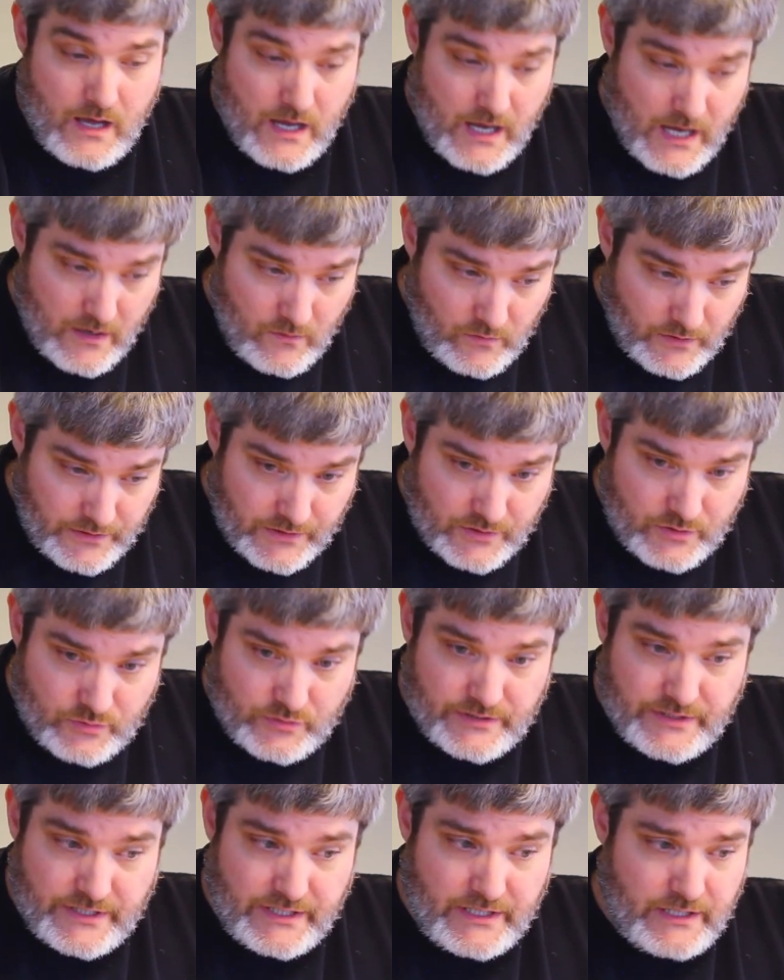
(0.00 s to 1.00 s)
I would
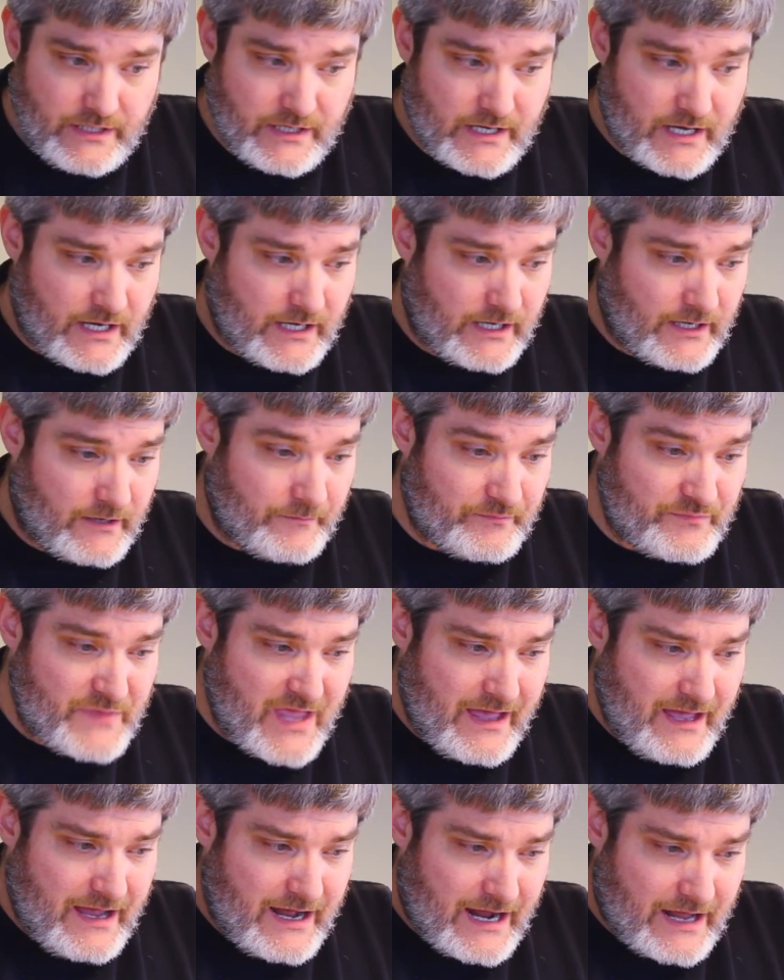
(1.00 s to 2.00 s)
agree. Um,
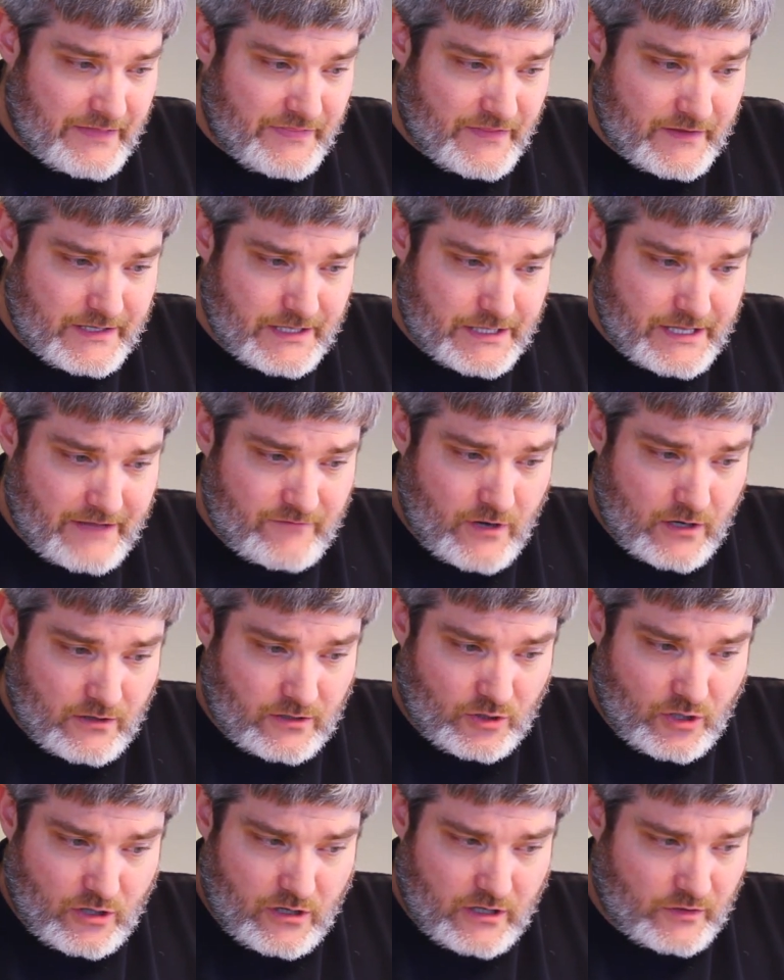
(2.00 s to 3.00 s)
I think as I've gone
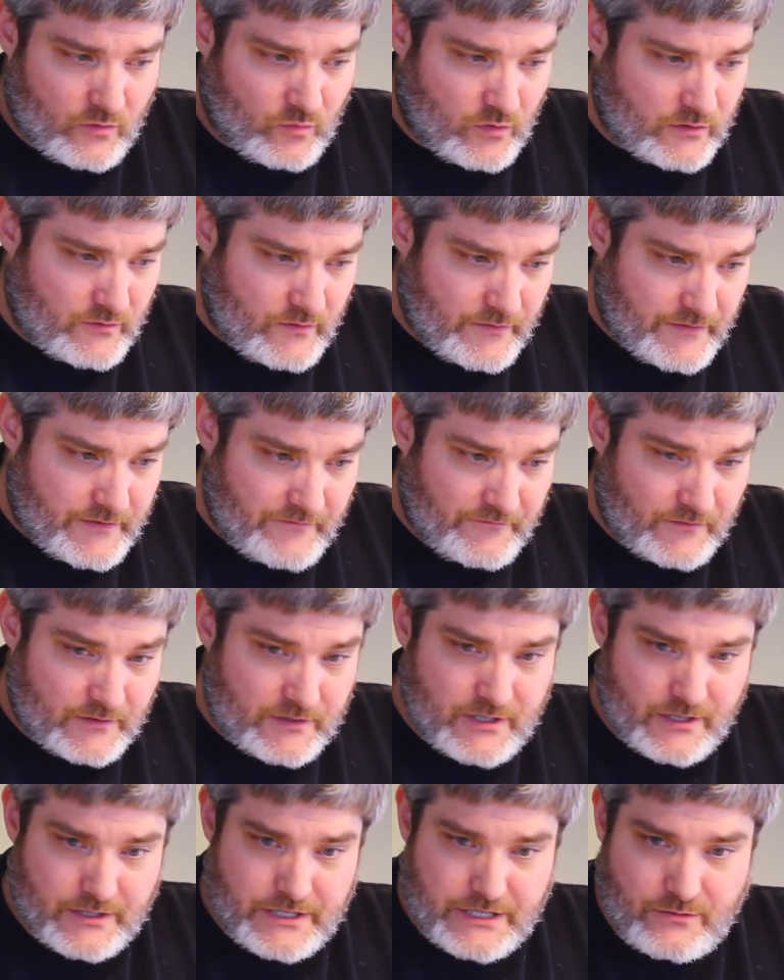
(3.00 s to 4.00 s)
along and worked with different
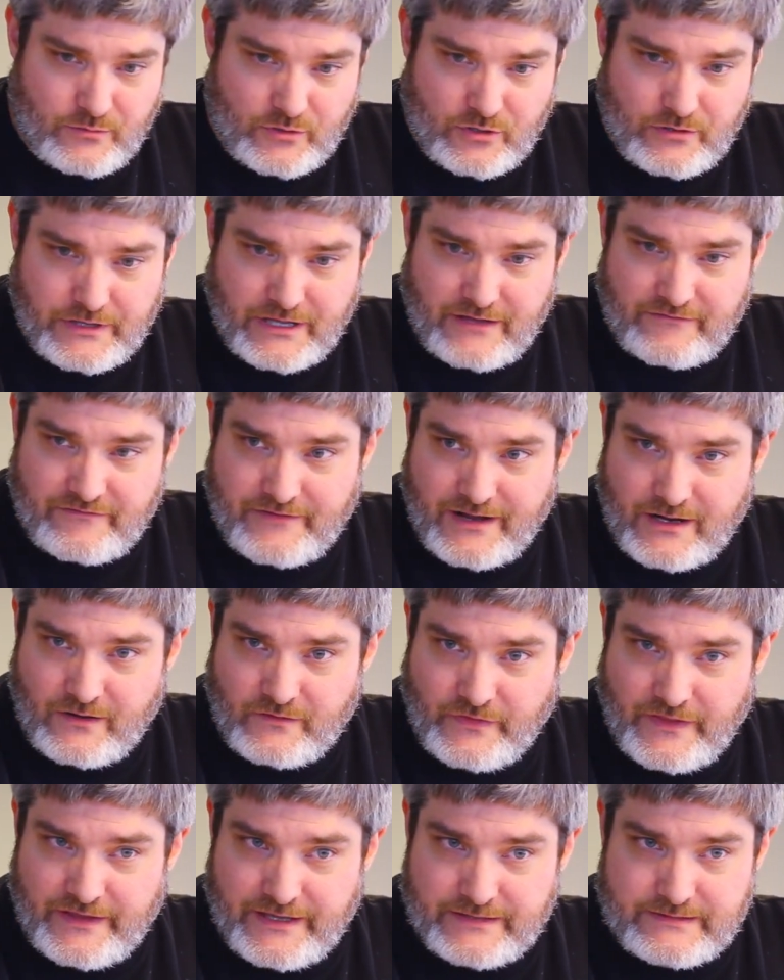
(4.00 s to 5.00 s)
customers, I
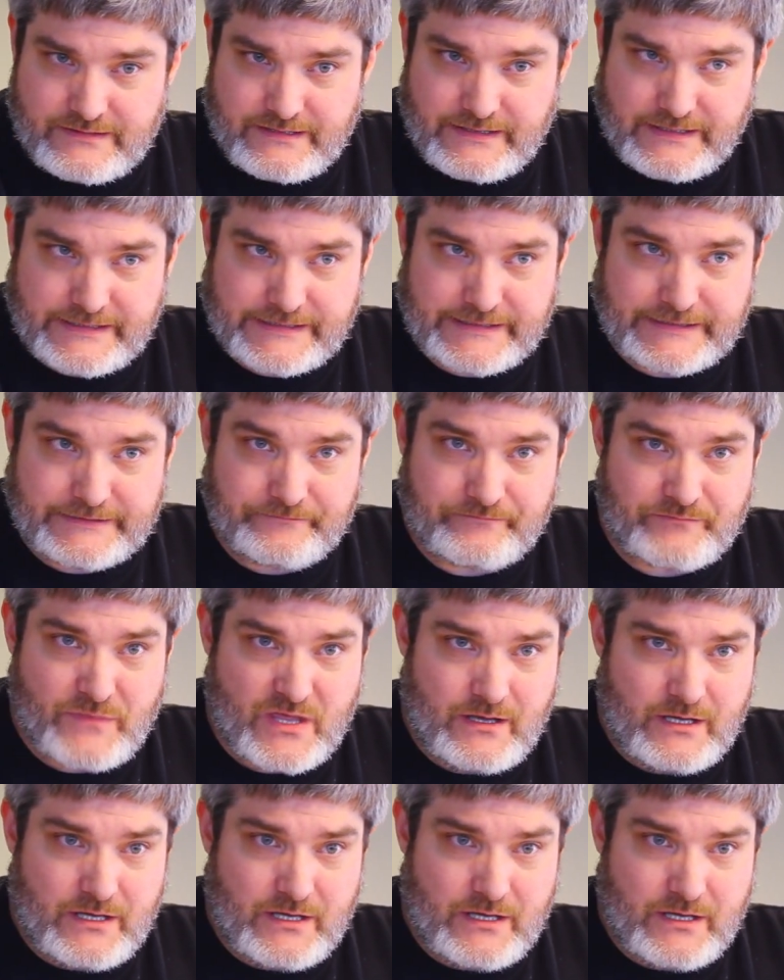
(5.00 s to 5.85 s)
found that um,